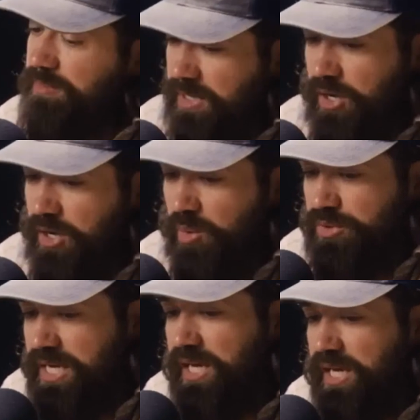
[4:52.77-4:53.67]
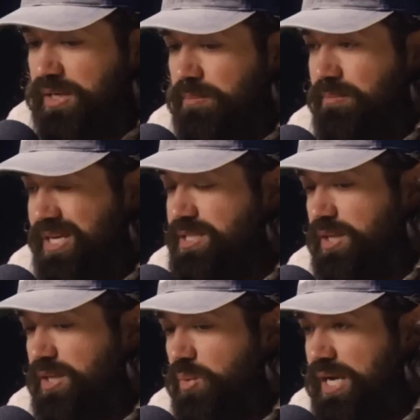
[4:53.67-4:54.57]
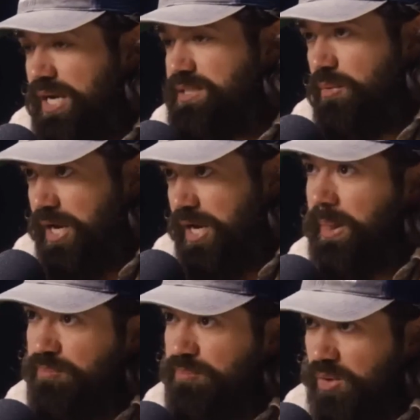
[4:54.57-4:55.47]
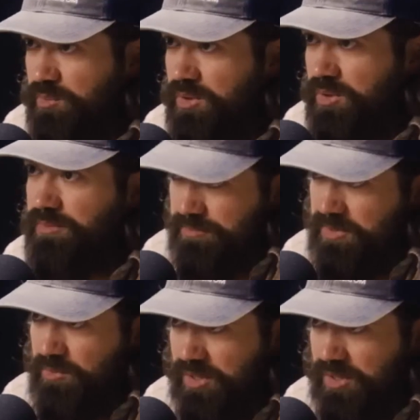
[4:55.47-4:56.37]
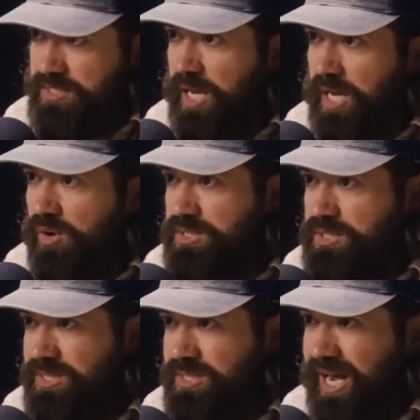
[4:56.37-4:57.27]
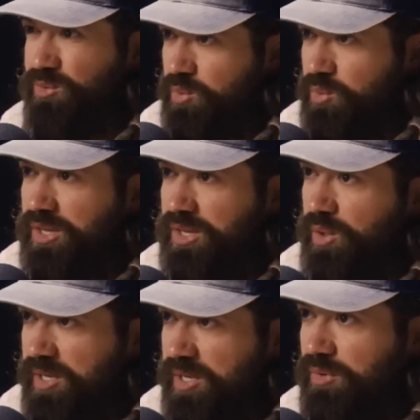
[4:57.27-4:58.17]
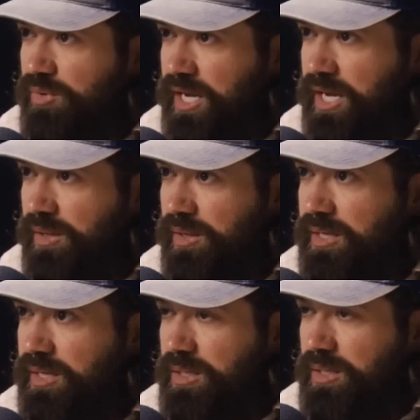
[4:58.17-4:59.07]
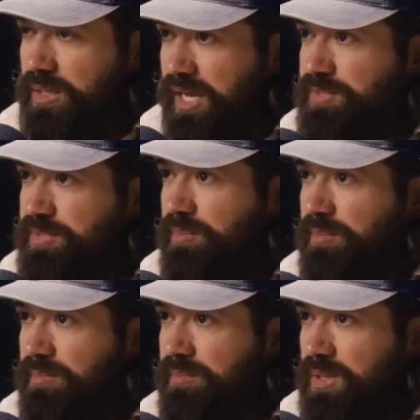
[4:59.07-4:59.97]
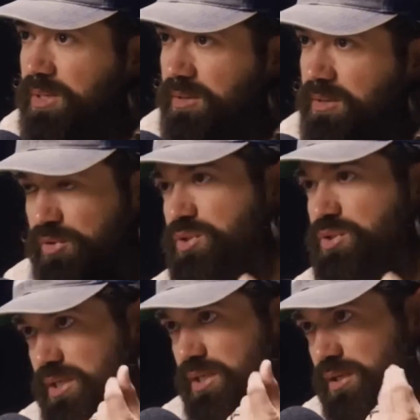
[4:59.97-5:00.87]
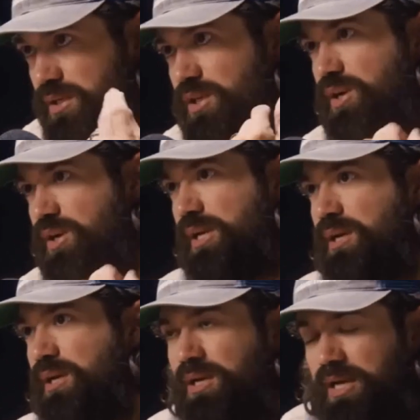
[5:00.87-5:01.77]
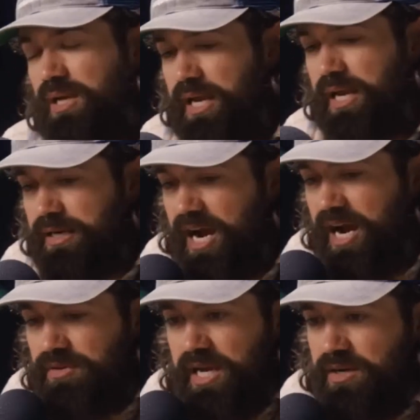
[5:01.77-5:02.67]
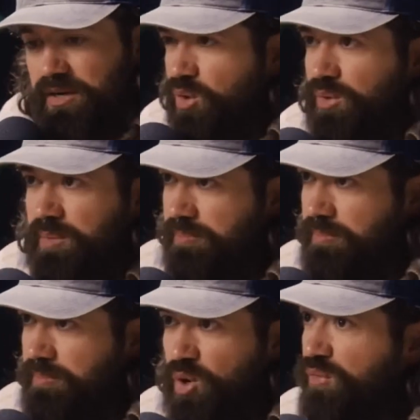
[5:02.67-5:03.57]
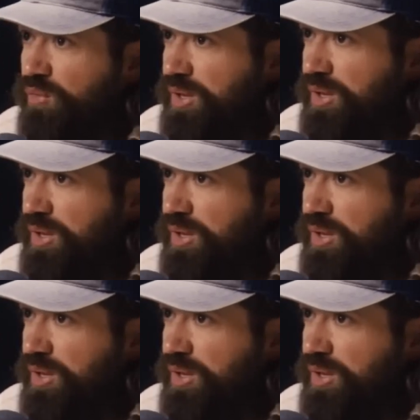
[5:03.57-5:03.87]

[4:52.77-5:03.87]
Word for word: you know, almost sadly. Basically, when I stopped, when I left Baltimore, one of the sad parts is I was one of the only people that kind of like kept him lucid. You know what I mean? And after that, no one really, no one really